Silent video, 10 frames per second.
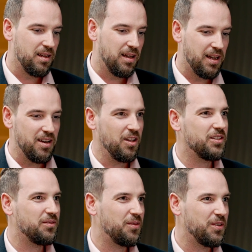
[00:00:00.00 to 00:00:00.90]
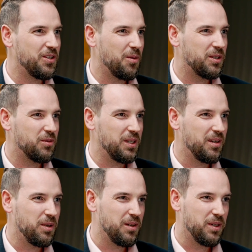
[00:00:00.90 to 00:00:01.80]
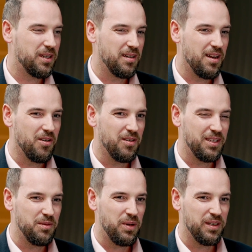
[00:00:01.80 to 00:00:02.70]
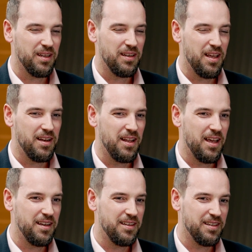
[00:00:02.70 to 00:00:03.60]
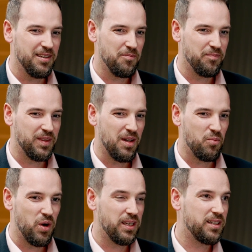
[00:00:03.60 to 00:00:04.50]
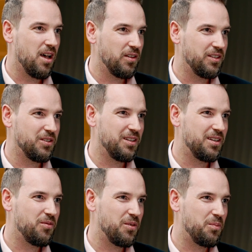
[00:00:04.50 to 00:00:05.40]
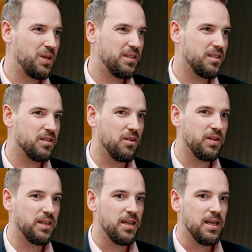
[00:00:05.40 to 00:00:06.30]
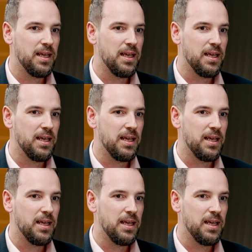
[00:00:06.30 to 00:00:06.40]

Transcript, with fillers: again, lots of different topics we, we, we can now depict and, and, and um, break down into the different pieces of it